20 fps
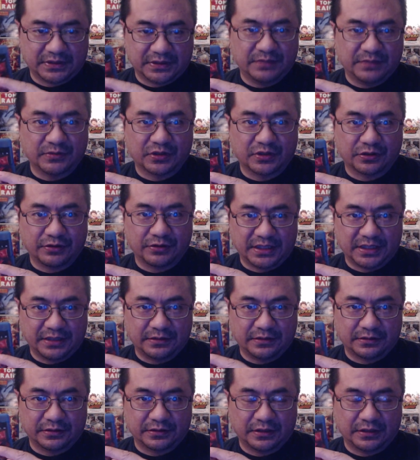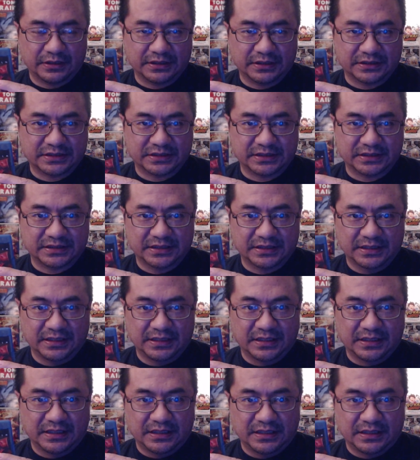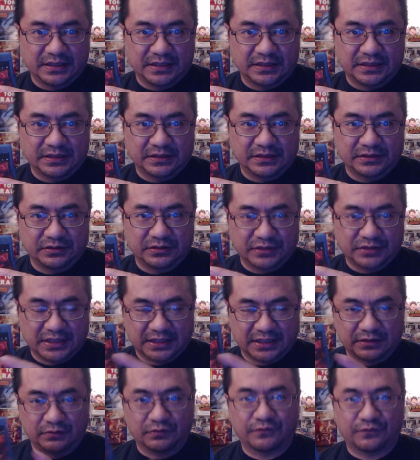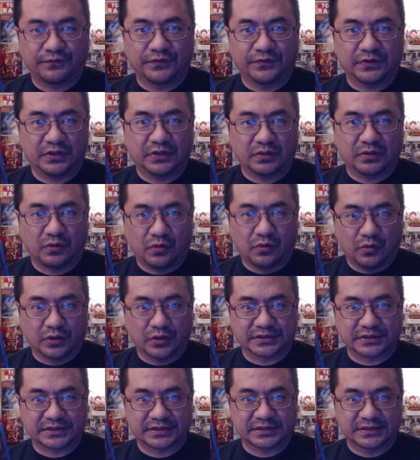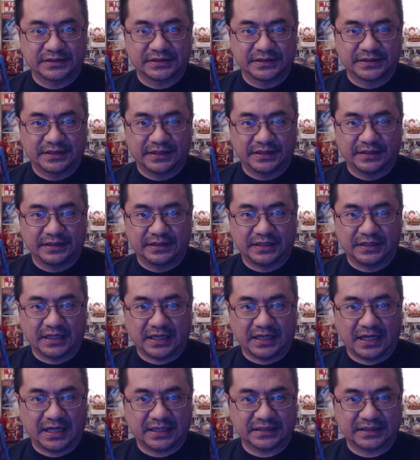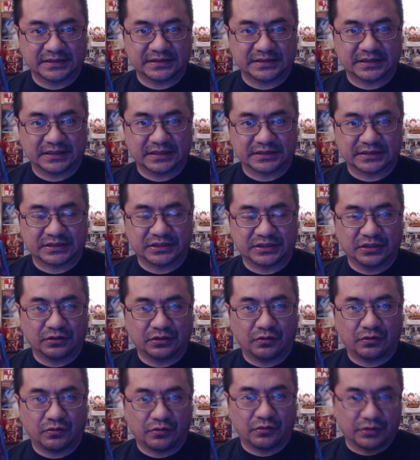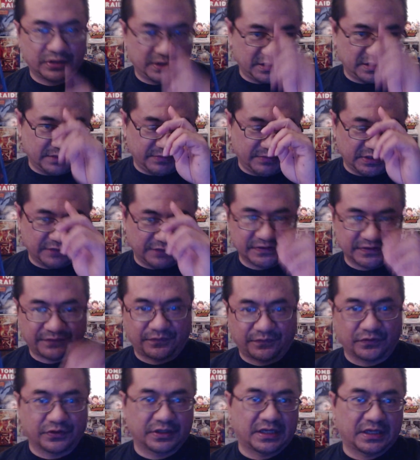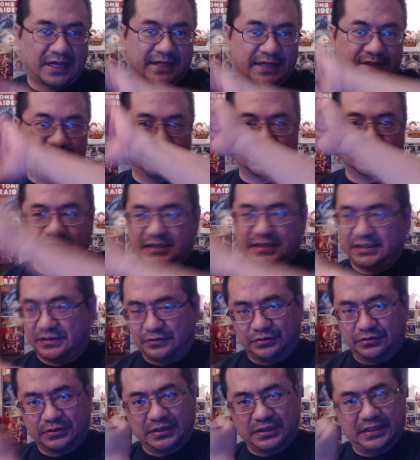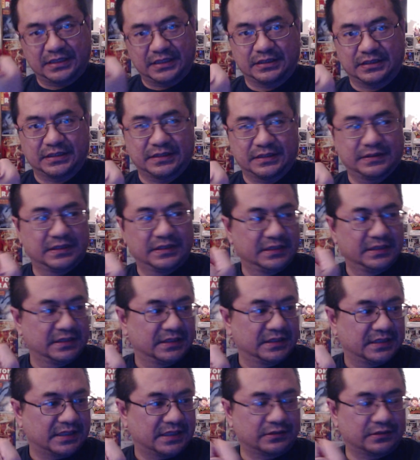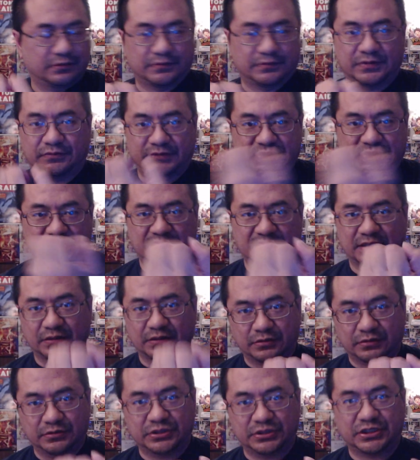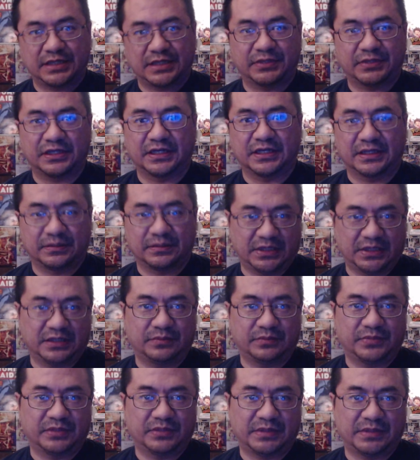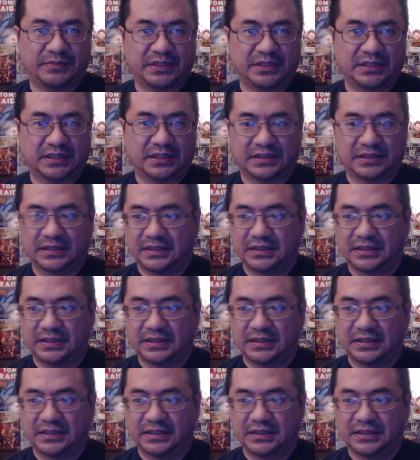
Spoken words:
Tim Curry, you know, Darkness says, you got to look for the horse that has a single horn in the middle of his forehead, like this, and he took like a, I don't know what it was, like a cone-shaped thing. It might have been maybe